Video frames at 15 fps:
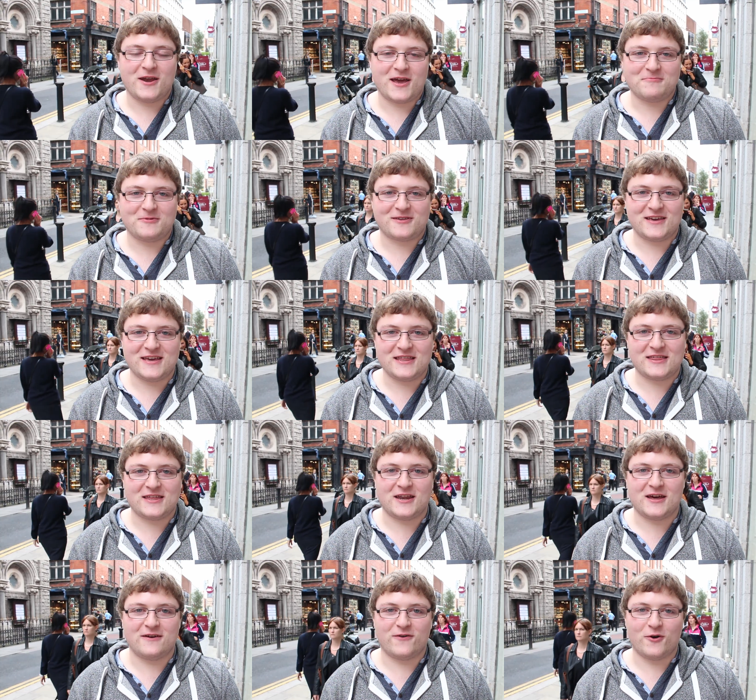my name is Keith
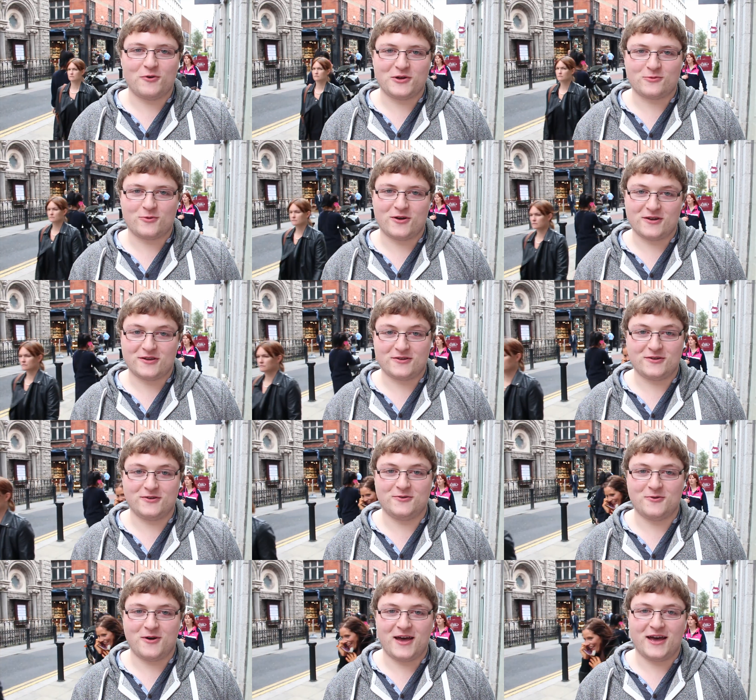and I've always wanted
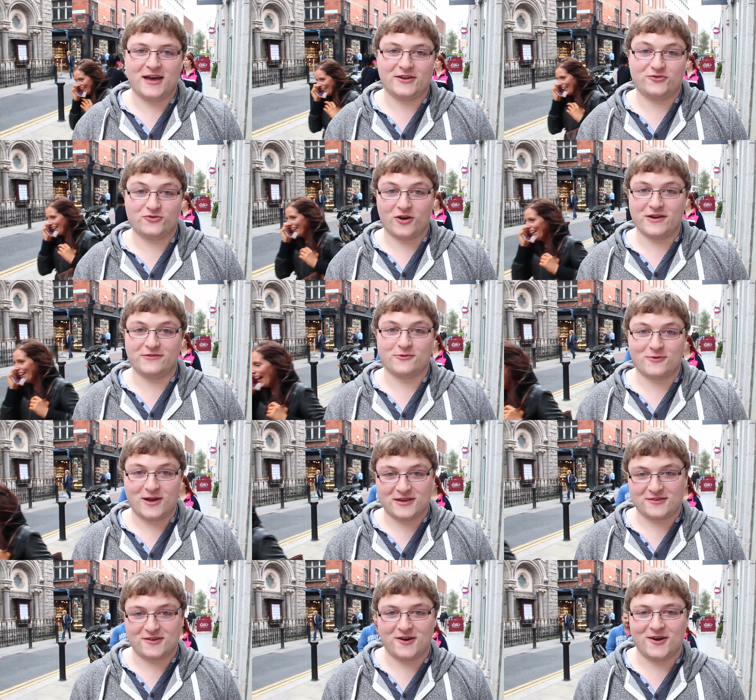to drive a
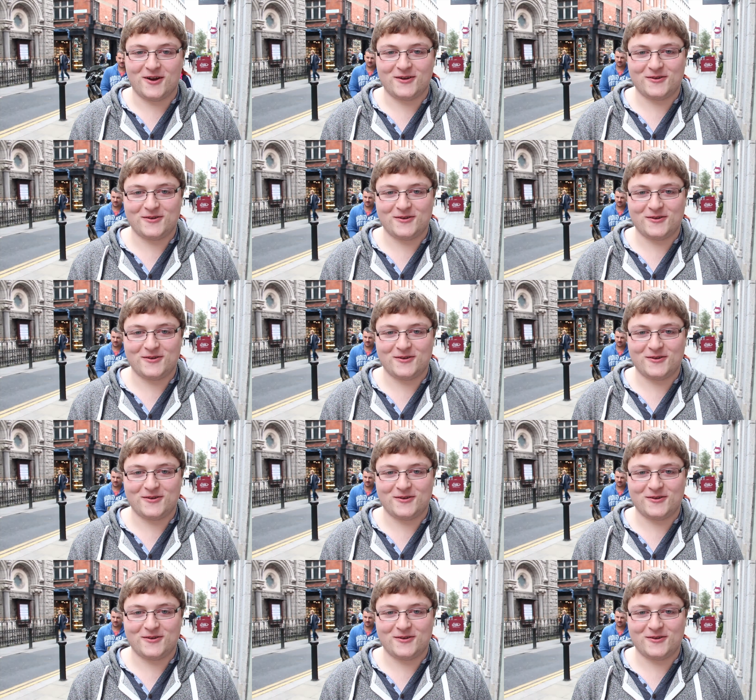race car.